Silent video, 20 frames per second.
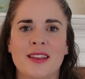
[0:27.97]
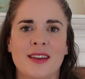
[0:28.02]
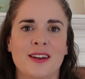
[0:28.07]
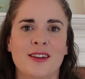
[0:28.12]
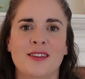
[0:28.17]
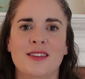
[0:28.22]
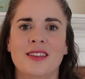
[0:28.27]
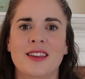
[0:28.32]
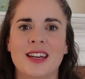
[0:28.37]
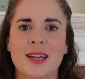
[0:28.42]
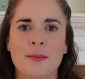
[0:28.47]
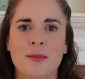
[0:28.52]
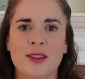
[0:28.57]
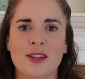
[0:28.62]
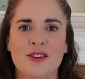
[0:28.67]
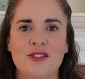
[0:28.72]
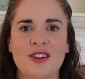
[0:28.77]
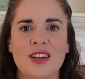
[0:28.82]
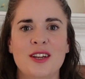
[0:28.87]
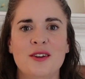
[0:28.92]
that is the name of
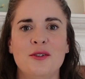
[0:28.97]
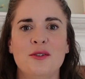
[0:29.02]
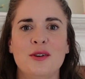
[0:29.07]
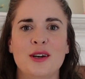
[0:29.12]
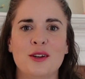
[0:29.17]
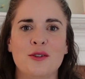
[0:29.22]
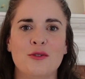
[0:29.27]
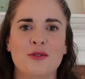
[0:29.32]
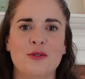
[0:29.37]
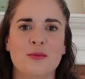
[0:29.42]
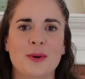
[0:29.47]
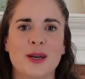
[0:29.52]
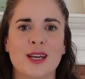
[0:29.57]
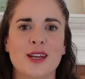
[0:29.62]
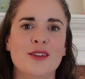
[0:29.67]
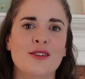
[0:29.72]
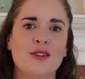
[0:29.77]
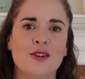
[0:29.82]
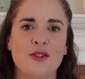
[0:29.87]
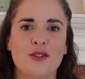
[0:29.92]
this channel and all
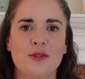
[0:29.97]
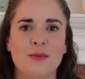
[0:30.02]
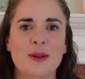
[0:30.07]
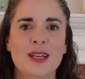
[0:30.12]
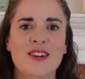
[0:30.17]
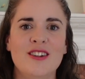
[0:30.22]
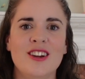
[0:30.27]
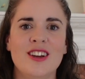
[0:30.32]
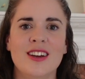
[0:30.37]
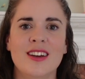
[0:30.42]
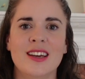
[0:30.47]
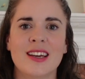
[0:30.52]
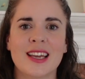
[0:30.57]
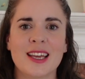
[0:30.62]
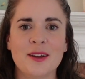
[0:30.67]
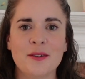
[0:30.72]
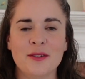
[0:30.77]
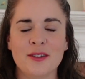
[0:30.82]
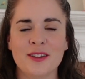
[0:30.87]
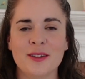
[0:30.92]
my social media
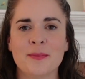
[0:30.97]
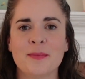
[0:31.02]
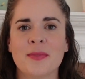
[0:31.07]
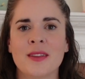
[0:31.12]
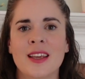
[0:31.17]
accounts.